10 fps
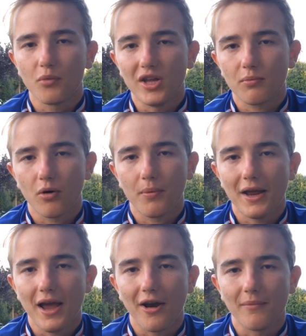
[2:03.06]
breathe
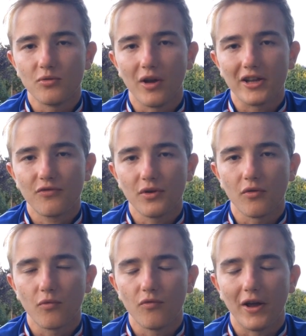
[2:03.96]
properly and I'm like,
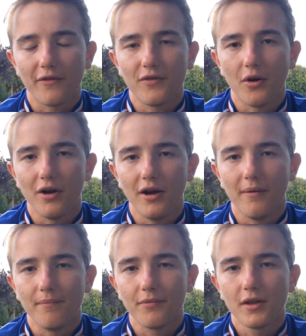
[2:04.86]
feel like very
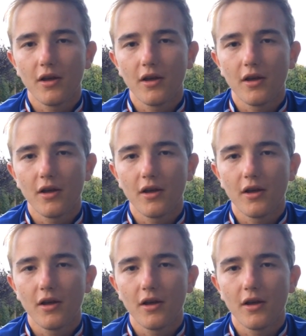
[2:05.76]
um,